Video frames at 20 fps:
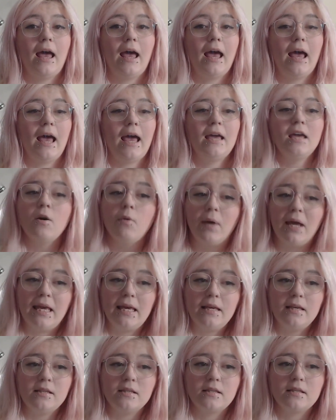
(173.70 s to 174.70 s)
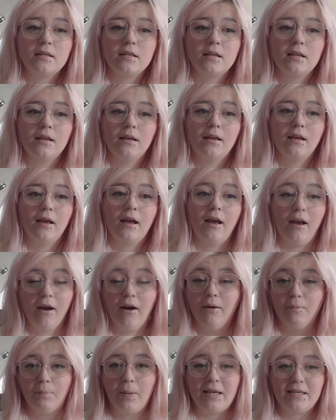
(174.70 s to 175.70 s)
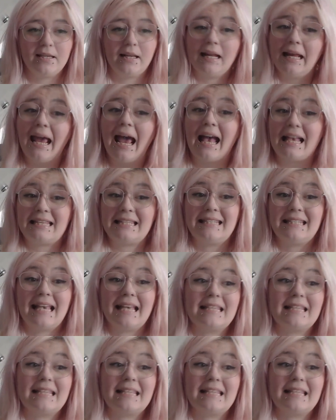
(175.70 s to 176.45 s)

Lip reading: AoEs are basically, as it says,